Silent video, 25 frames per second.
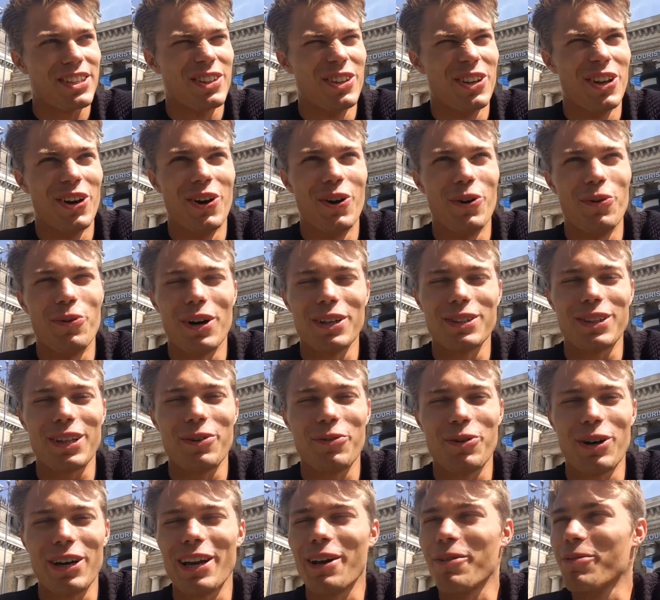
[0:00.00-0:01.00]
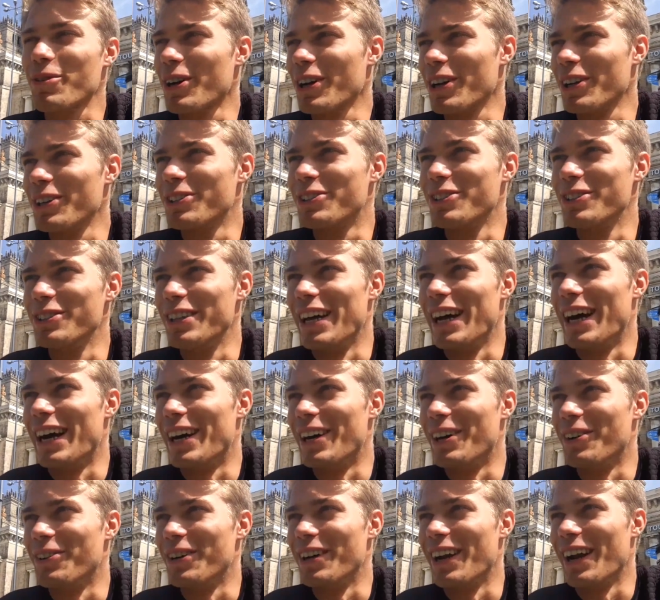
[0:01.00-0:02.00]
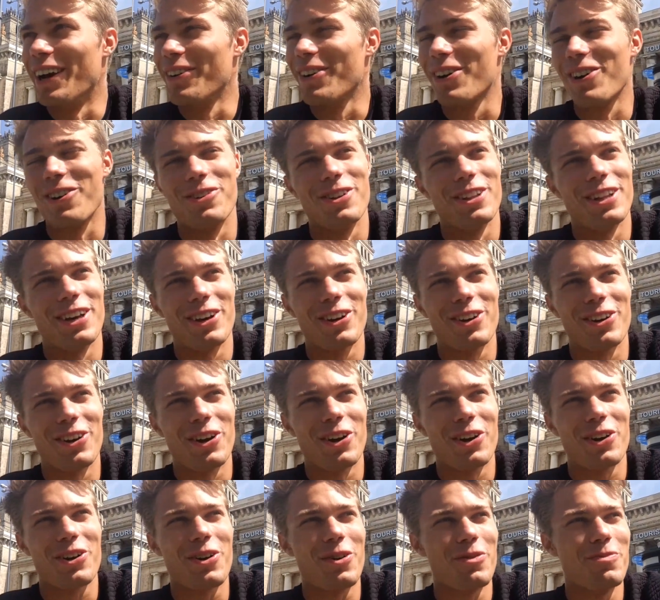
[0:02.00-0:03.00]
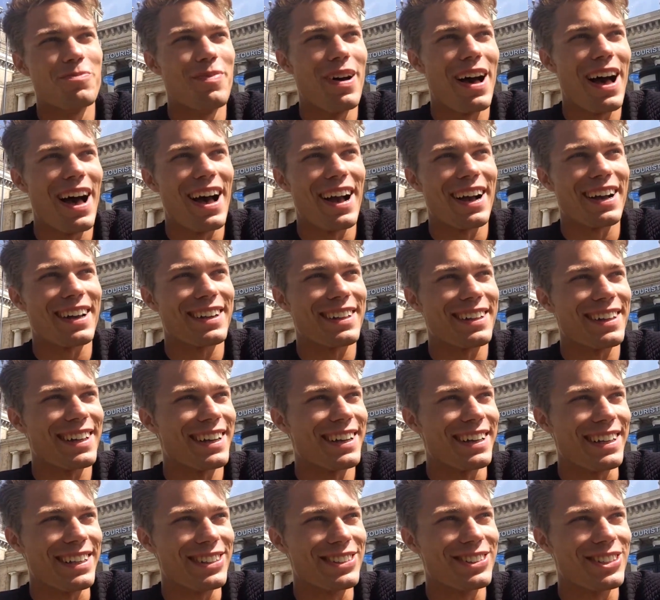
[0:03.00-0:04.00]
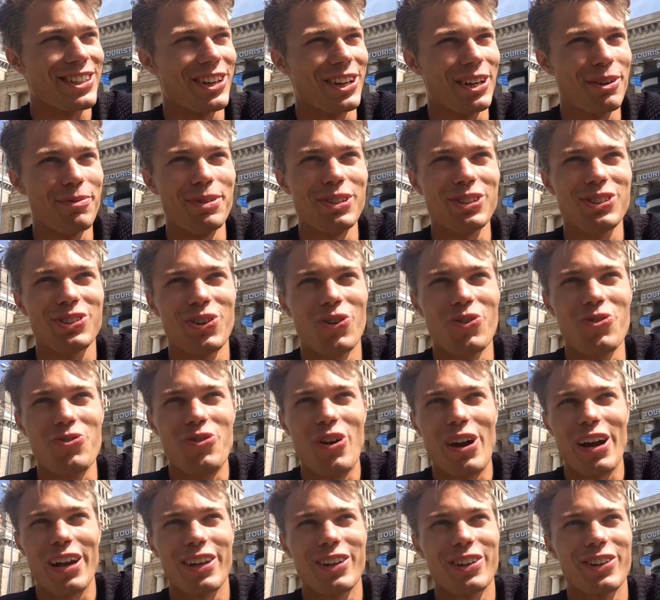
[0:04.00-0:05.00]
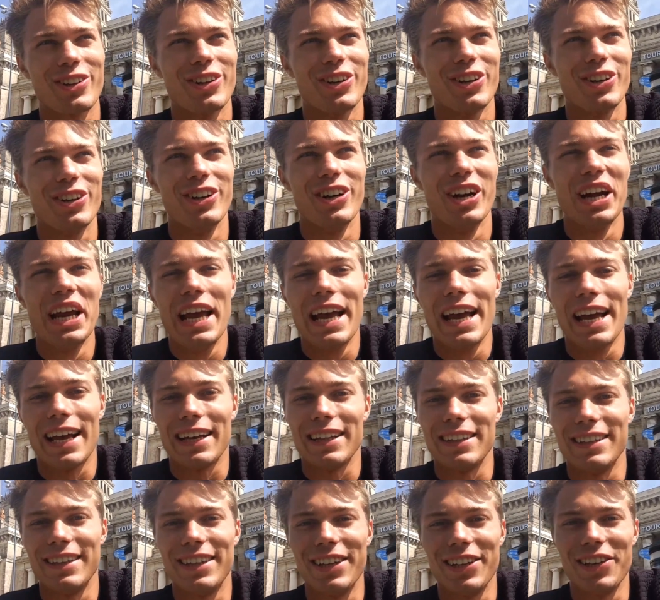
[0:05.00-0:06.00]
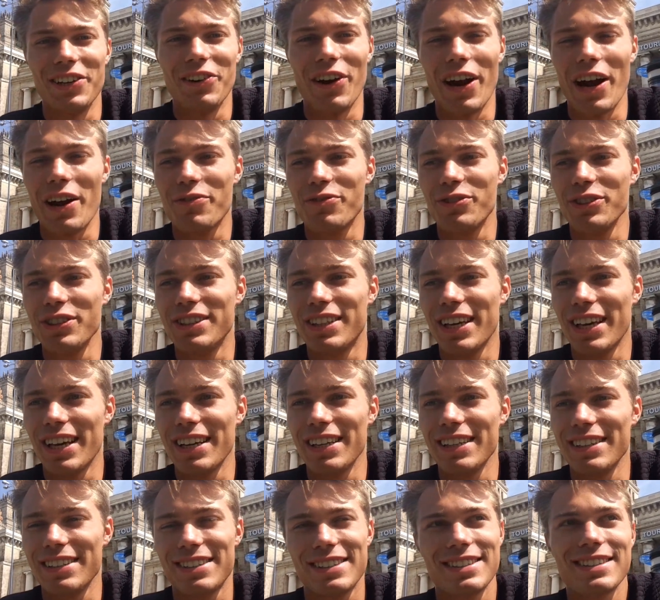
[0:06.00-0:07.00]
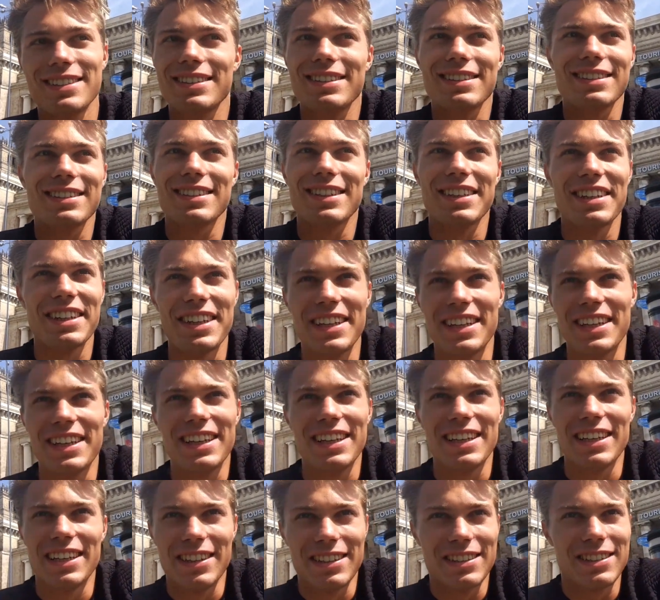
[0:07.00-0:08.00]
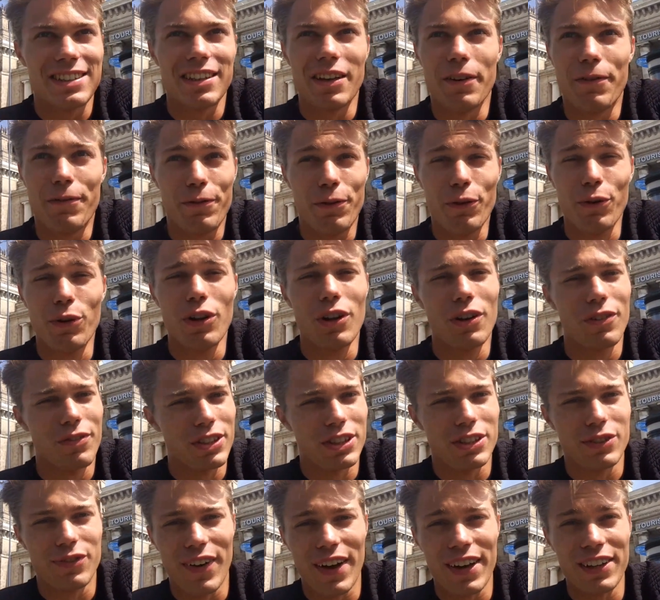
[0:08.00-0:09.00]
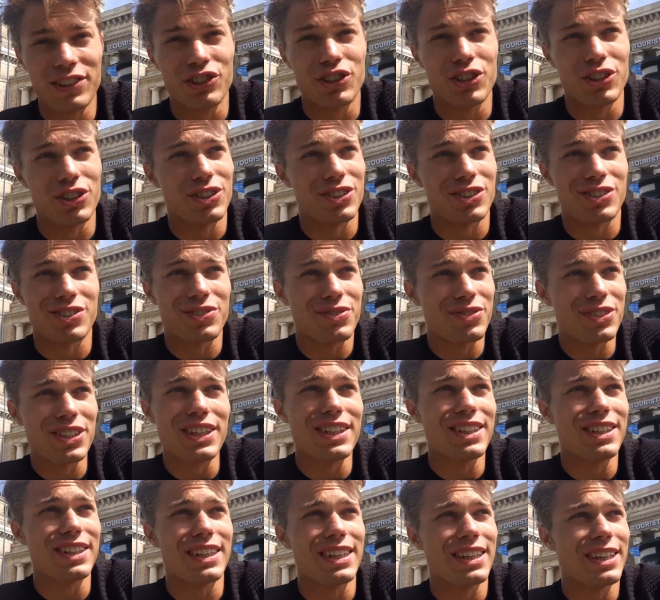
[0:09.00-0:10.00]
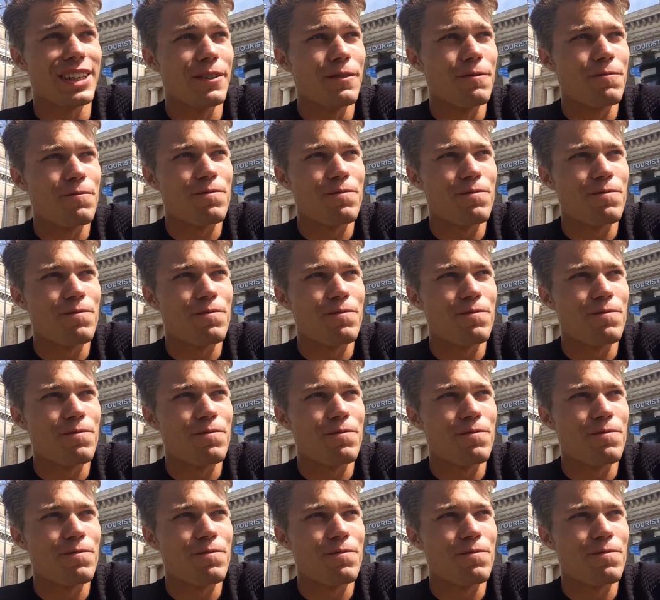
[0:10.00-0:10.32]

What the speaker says: you know, what I'm going to do now when I'm going to come back. Like, it's going to be so regular. And here every day is full of adventures, really.